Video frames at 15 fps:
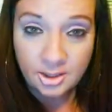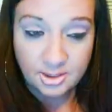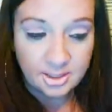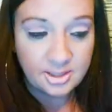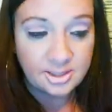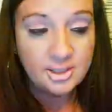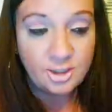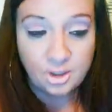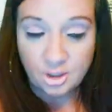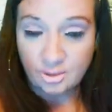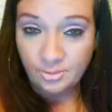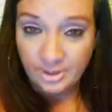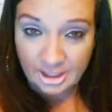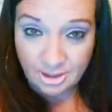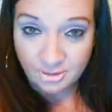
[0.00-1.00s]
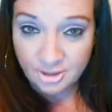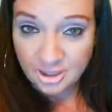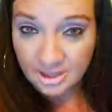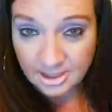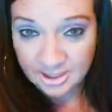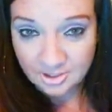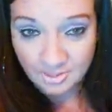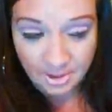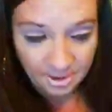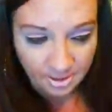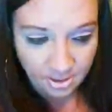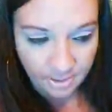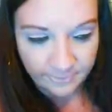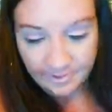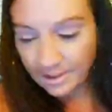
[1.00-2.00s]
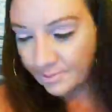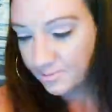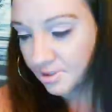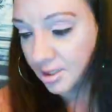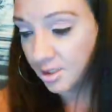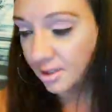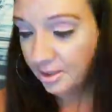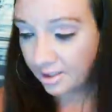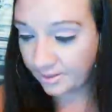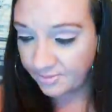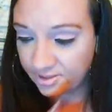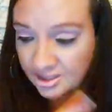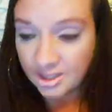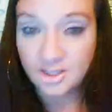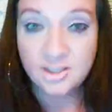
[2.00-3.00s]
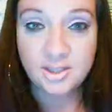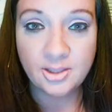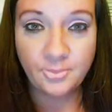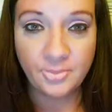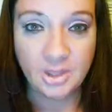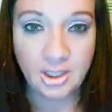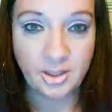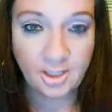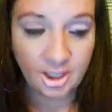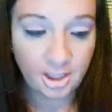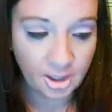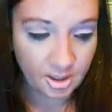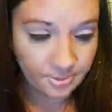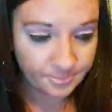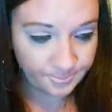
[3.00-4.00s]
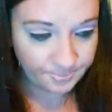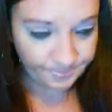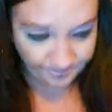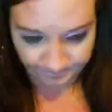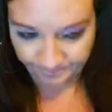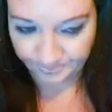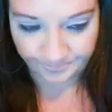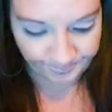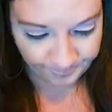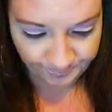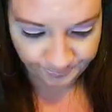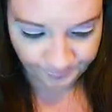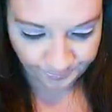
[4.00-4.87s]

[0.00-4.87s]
This is John McKinney. That's my law vibes. They've said something here. Mm-hmm.